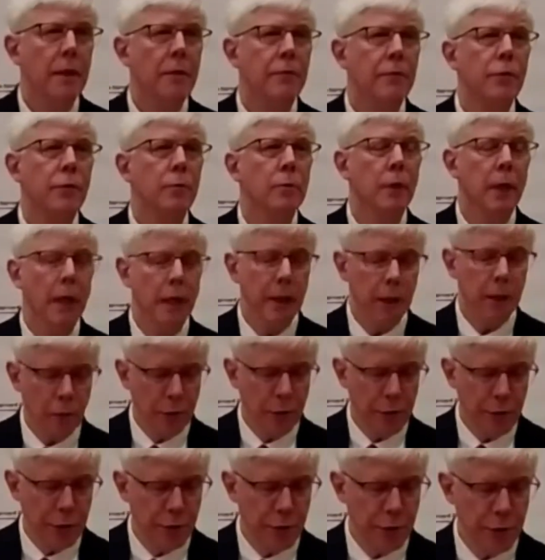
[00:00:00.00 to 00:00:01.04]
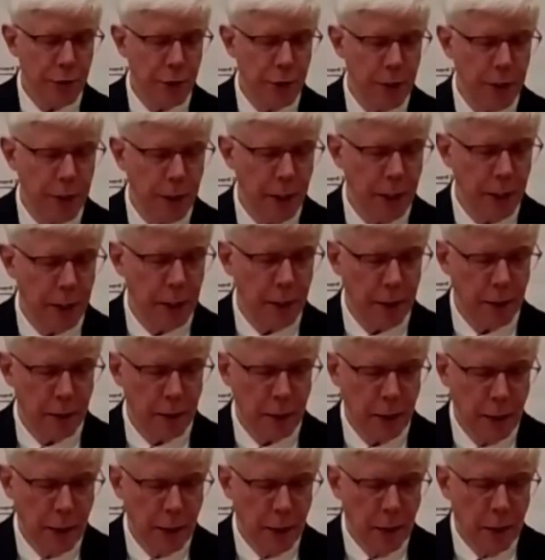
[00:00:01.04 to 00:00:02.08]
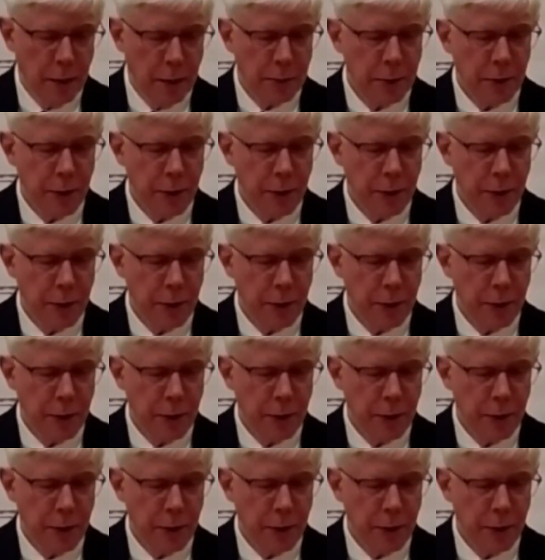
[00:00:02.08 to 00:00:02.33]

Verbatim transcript: If you like what you see and hear,